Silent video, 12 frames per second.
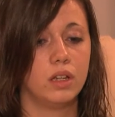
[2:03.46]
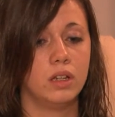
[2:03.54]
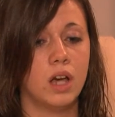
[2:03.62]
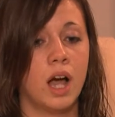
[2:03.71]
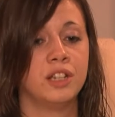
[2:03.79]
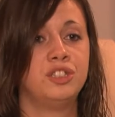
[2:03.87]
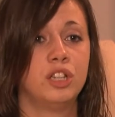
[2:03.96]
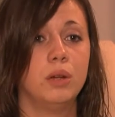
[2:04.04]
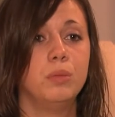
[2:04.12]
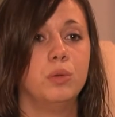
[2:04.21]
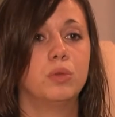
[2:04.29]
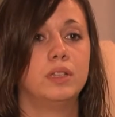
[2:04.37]
God showed
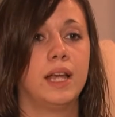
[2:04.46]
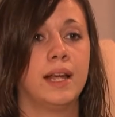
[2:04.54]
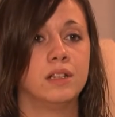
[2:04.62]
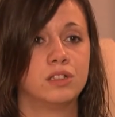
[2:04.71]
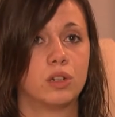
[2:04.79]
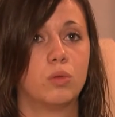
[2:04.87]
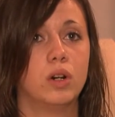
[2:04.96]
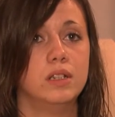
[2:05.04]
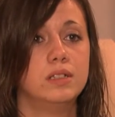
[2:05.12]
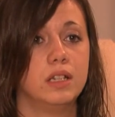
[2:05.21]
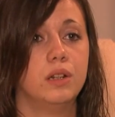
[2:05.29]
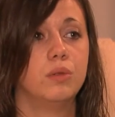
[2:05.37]
me what the answer
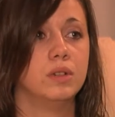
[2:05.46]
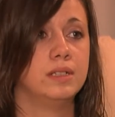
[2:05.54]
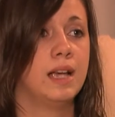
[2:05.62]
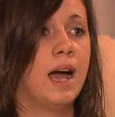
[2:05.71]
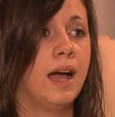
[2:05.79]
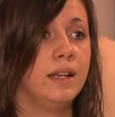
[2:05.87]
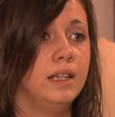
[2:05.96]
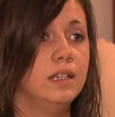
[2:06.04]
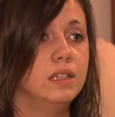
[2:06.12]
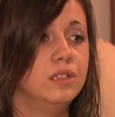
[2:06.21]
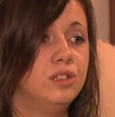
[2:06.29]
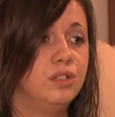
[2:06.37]
was, and it was that I
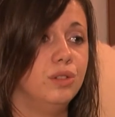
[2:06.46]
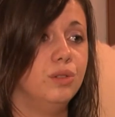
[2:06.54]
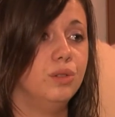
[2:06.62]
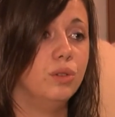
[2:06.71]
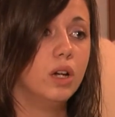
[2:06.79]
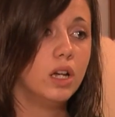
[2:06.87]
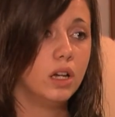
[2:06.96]
needed to